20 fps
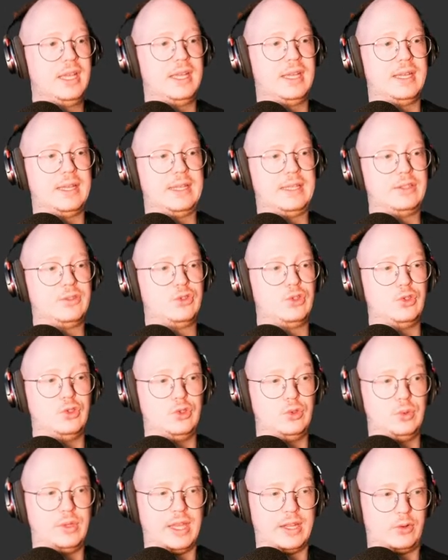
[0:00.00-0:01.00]
Uh, to
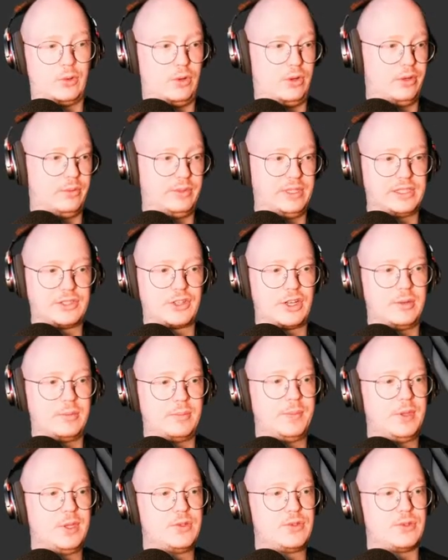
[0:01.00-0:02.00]
do that all real time.
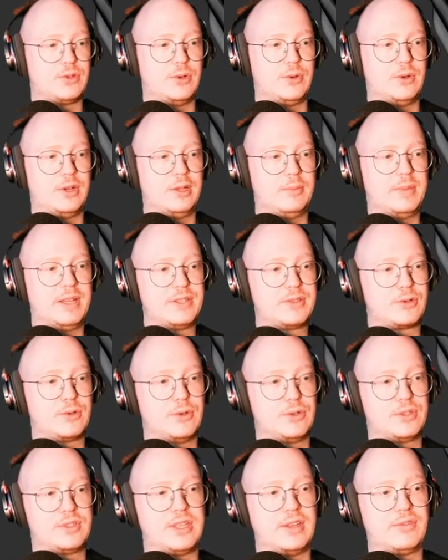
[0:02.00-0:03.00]
So uh, Ben's
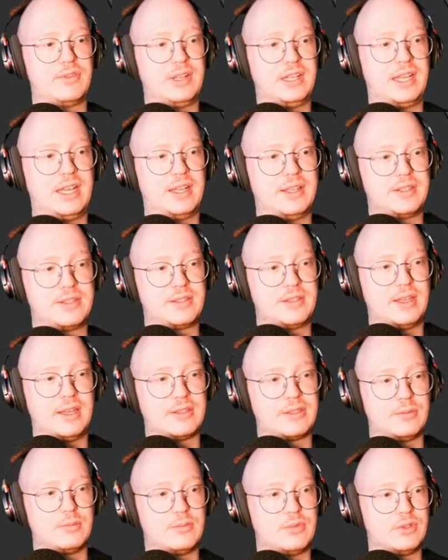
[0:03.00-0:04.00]
course definitely has has
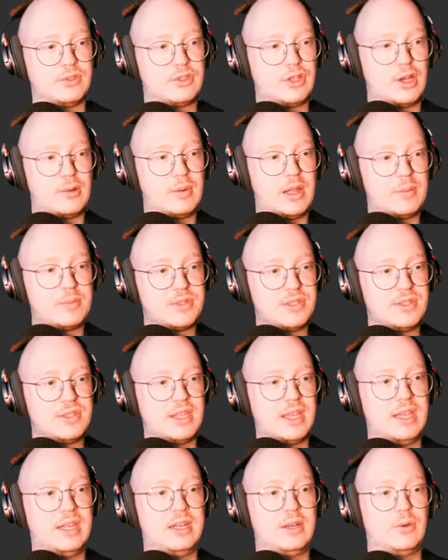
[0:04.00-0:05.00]
some time lapses
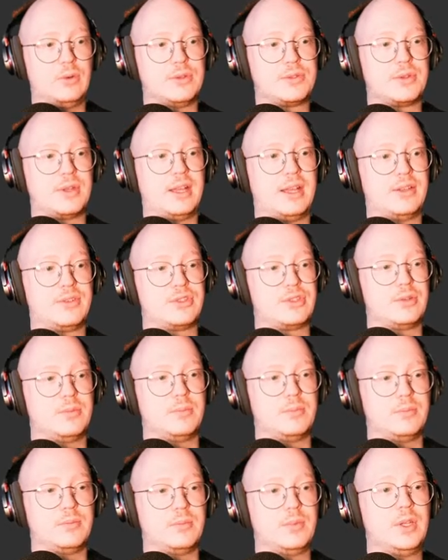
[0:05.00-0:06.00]
and it also has
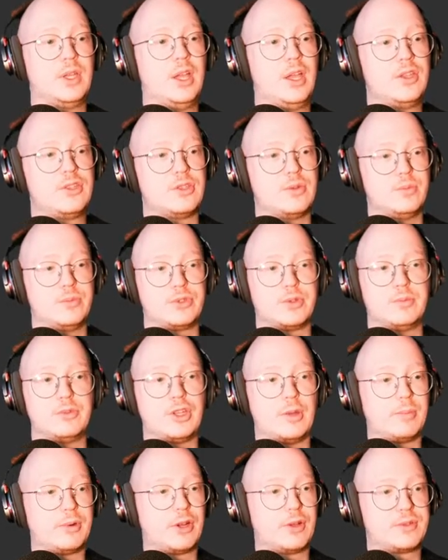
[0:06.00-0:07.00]
some some some
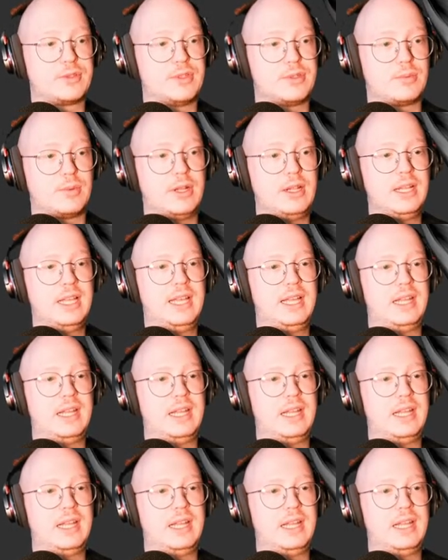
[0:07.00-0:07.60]
jump cuts as well.